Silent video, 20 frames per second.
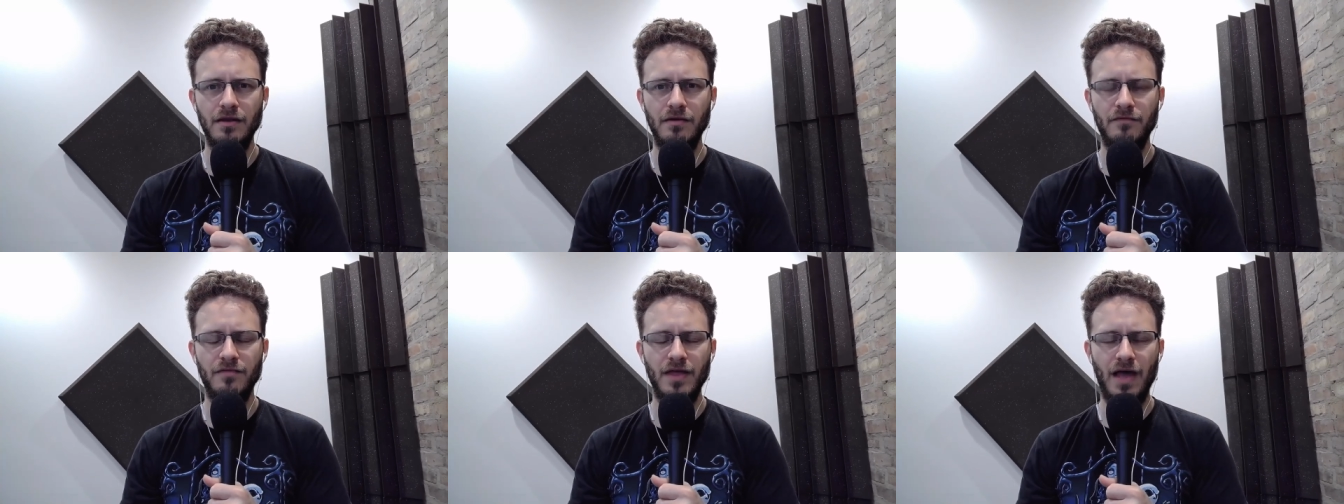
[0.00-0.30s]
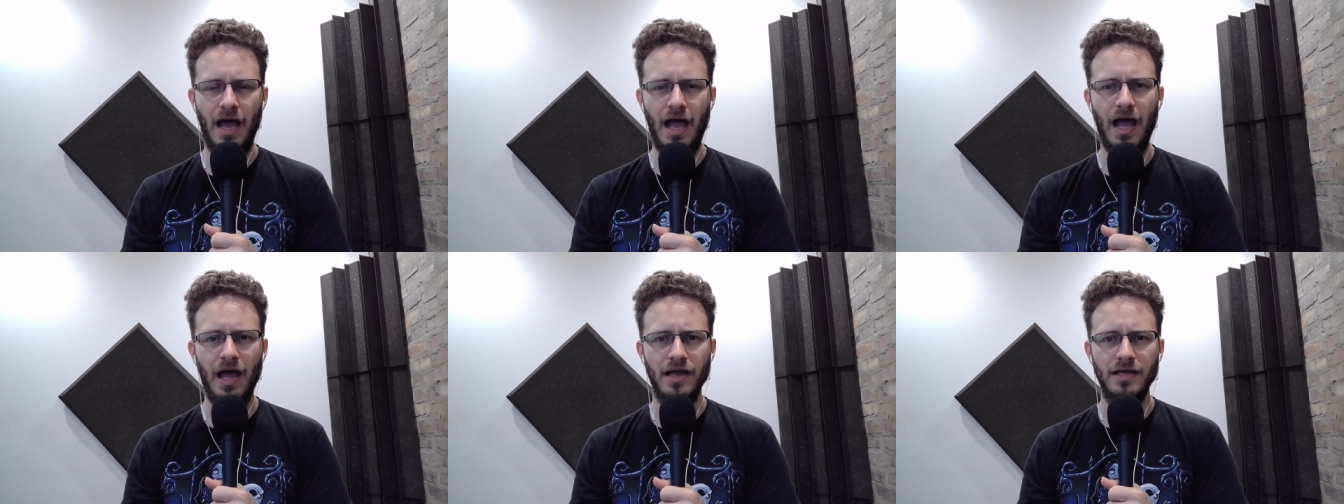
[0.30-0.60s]
of
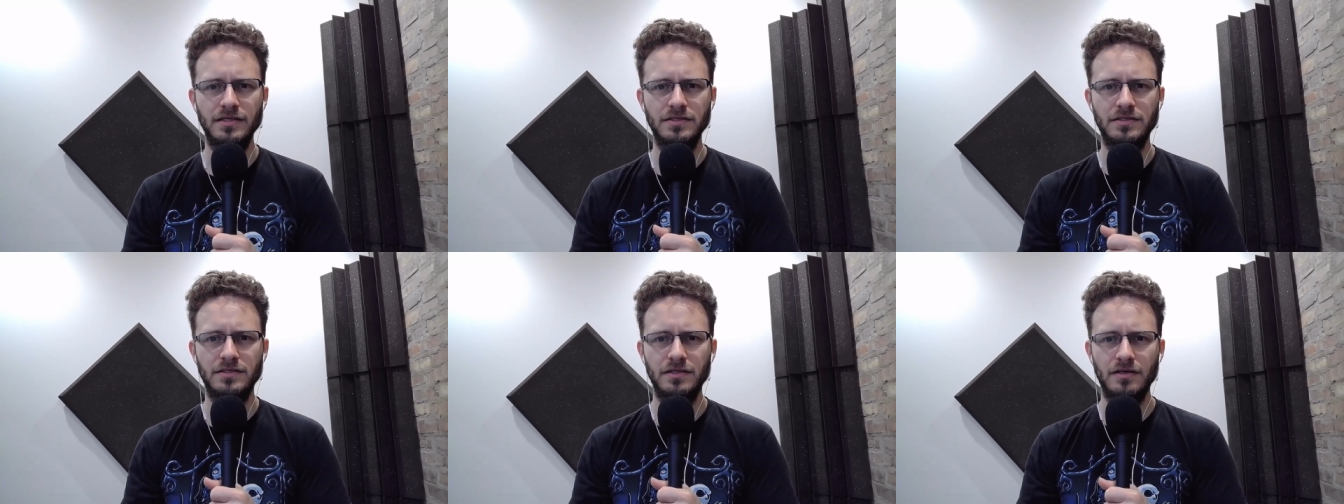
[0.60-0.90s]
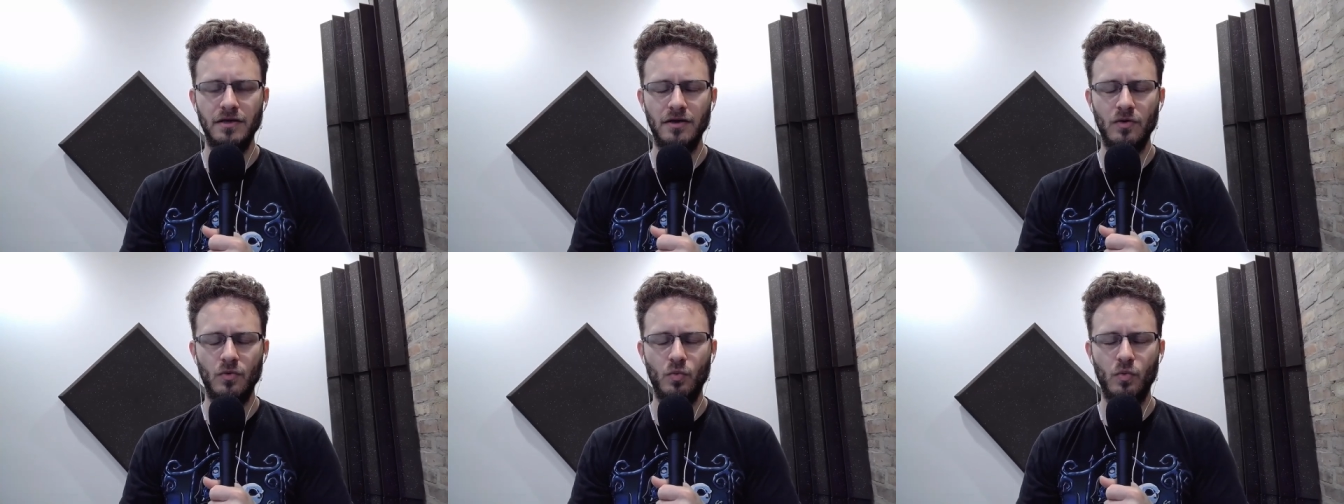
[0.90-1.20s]
the I's,
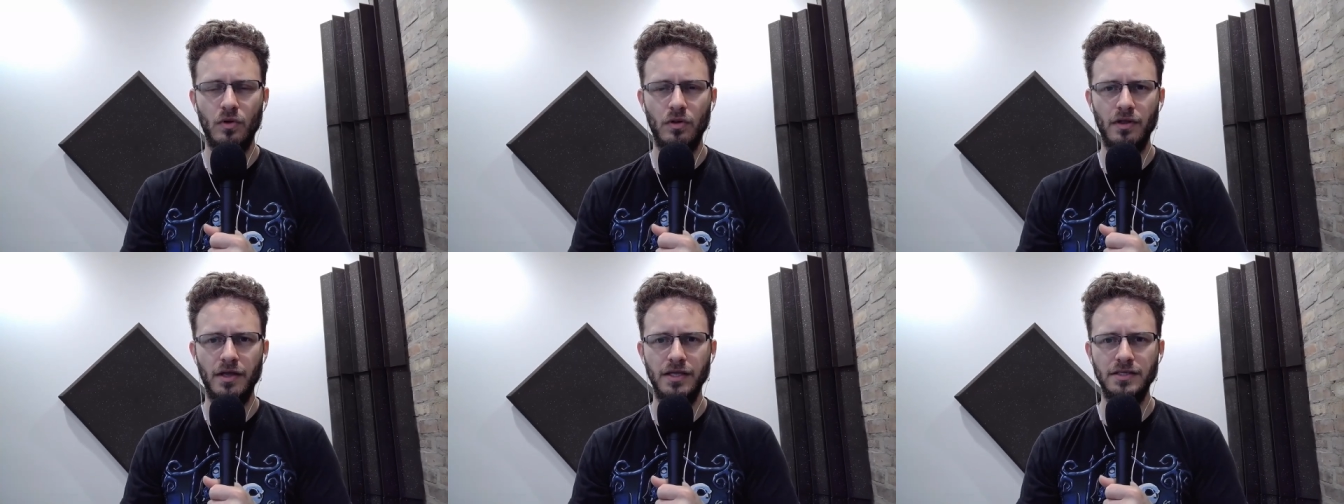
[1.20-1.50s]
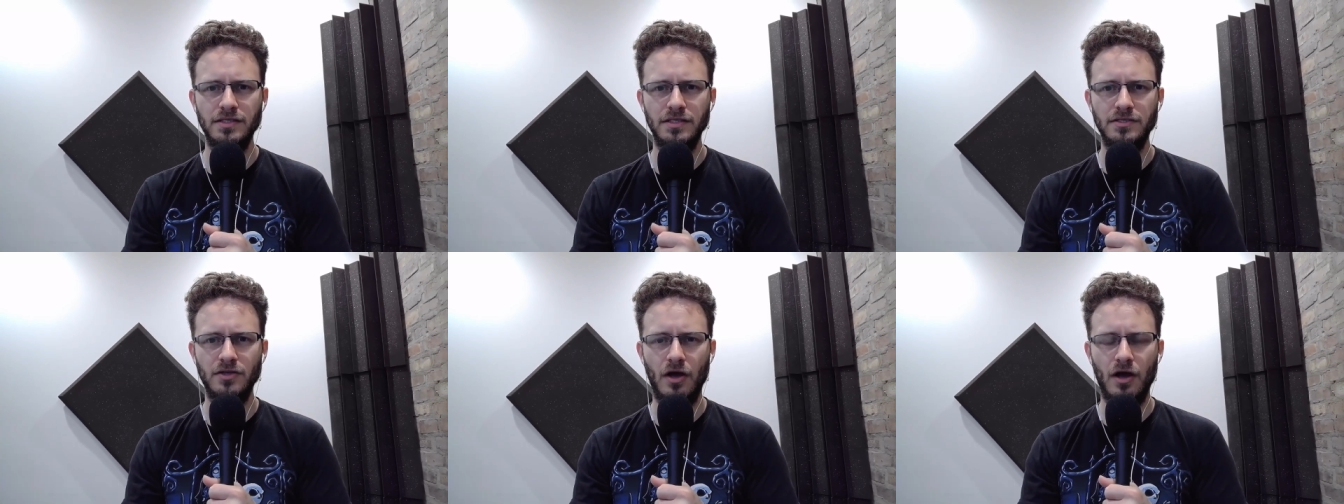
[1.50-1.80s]
we'll
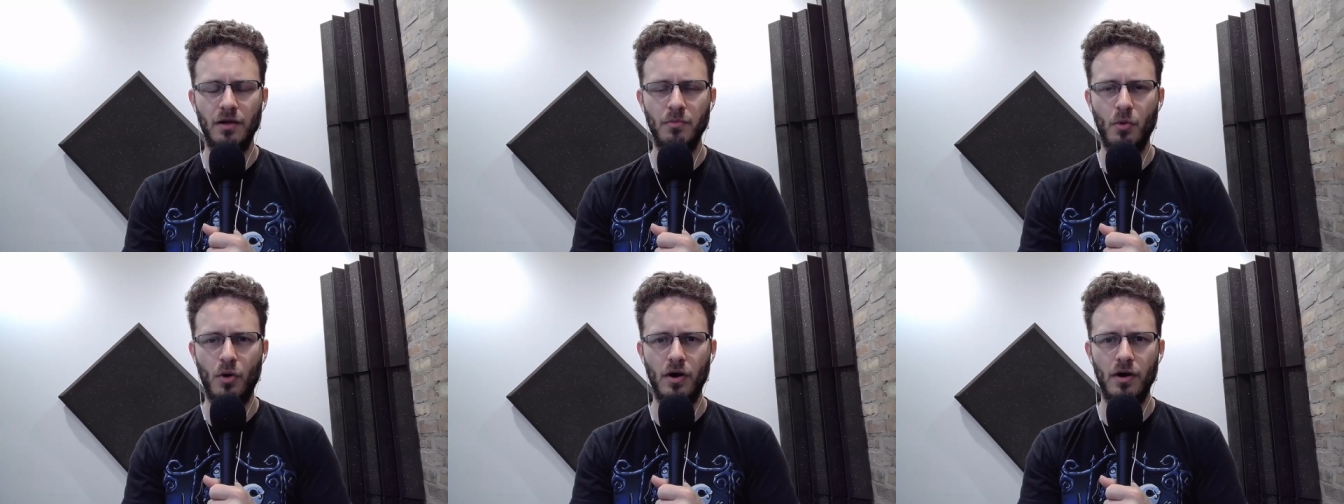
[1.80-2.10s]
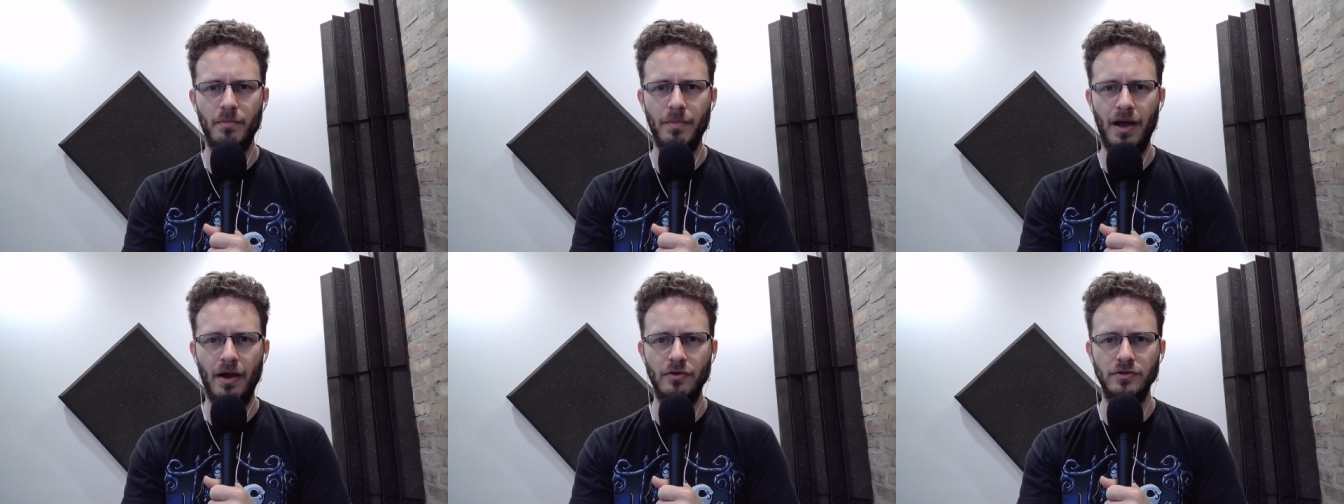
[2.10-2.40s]
get to talk more
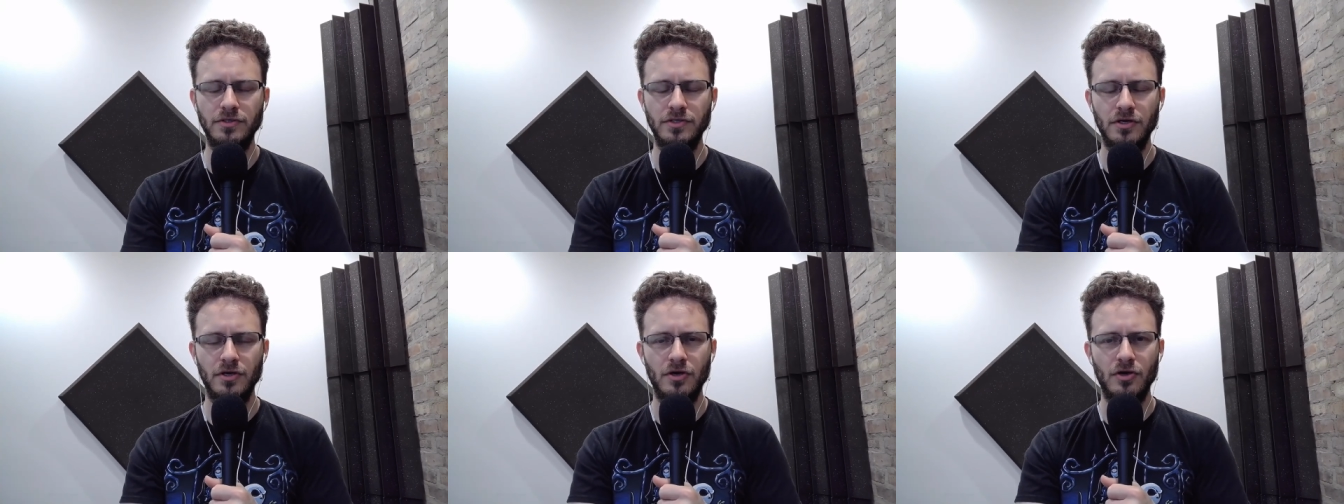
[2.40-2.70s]
about